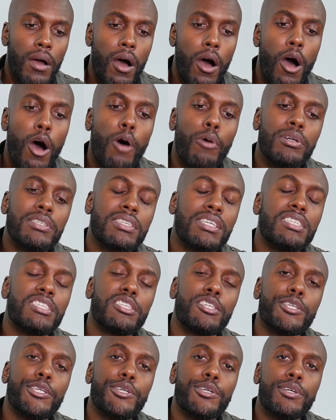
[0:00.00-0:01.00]
Always
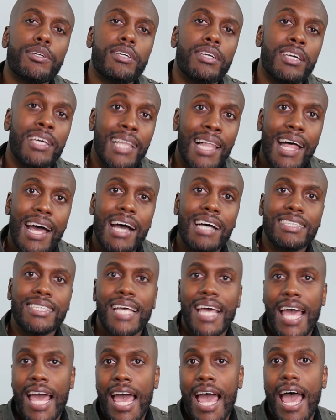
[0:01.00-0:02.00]
consider your glass
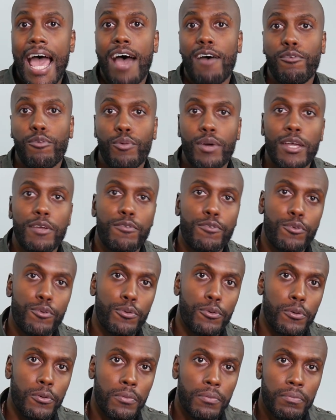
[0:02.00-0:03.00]
halfway
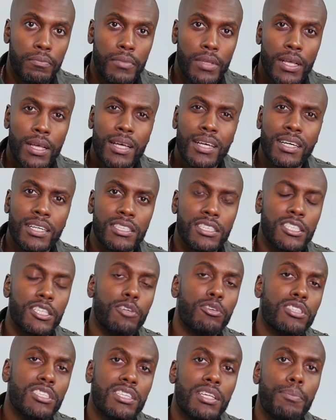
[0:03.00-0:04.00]
full.
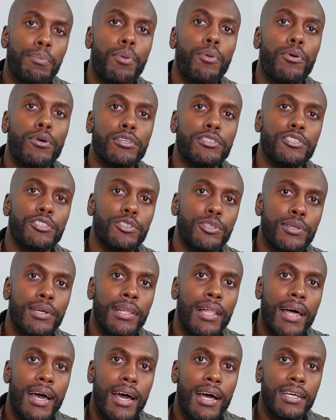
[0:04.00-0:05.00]
Continuously pour into your
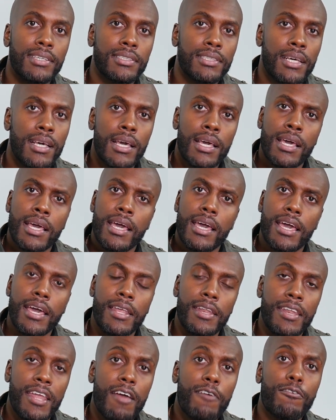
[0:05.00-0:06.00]
glass
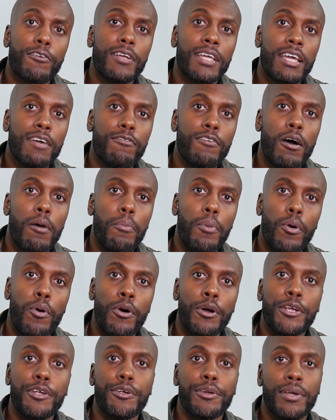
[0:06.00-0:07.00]
and never give up
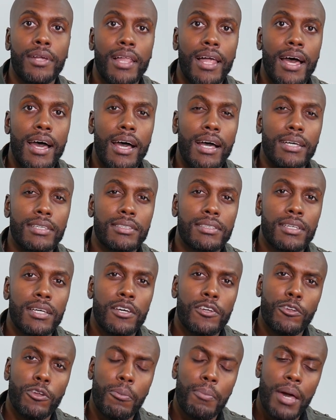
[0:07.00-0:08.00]
on your glass.
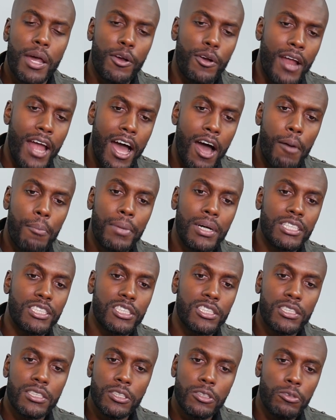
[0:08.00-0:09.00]
No matter how
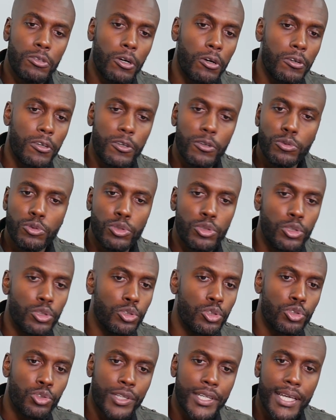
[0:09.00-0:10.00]
much you know you, you
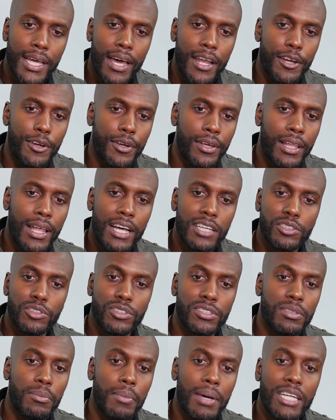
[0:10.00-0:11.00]
drink out of your glass or
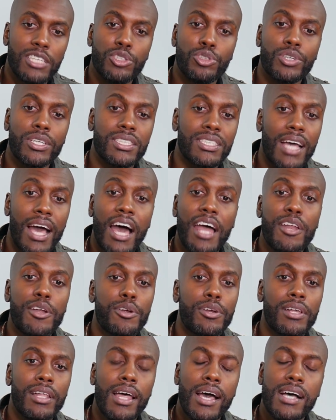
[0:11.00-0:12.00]
somebody drinks out of your
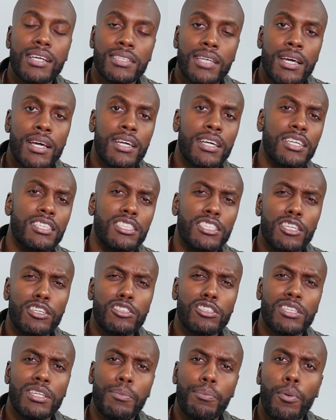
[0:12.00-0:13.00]
glass,
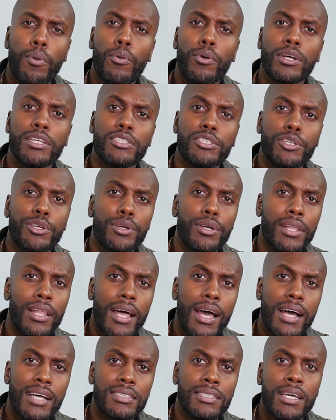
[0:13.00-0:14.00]
continuously pour into your
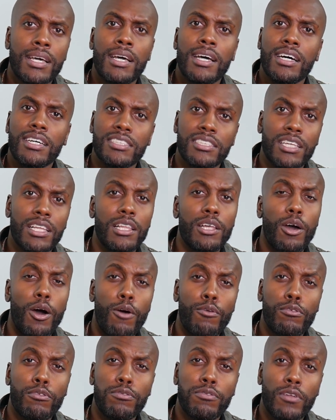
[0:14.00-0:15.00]
glass until it
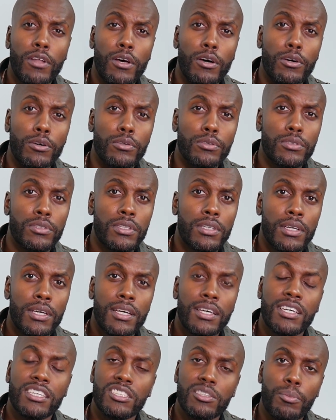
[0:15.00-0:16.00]
overflows.
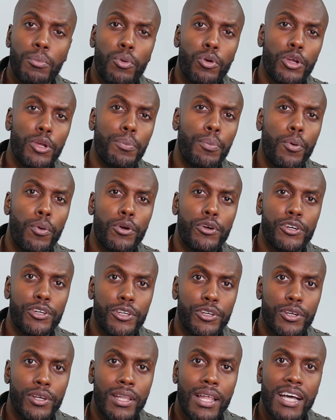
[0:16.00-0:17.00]
Because the more you pour into
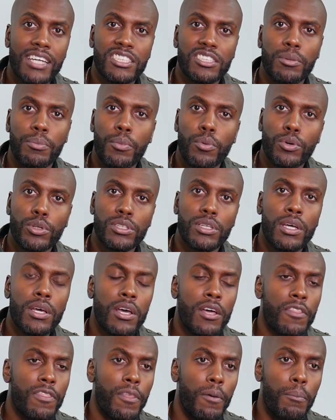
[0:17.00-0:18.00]
your glass, the more
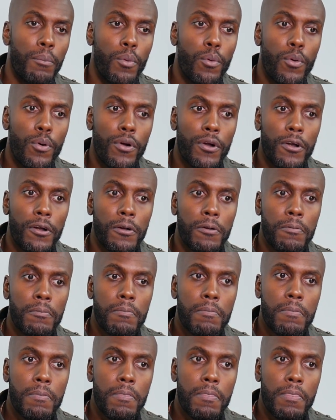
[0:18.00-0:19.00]
the more
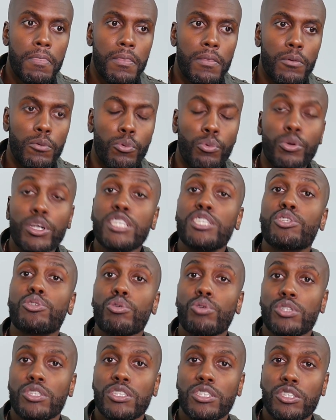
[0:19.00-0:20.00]

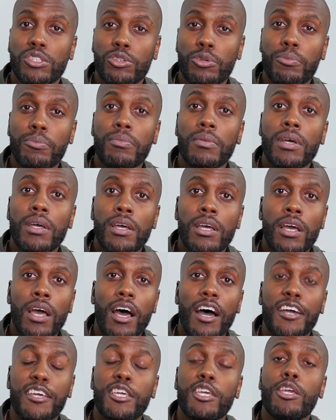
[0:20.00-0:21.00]
resources you
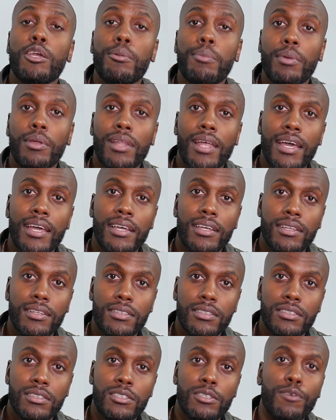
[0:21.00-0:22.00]
accumulate
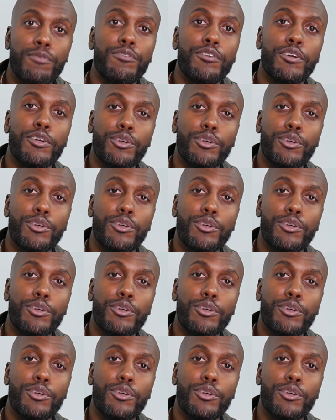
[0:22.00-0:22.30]
to fill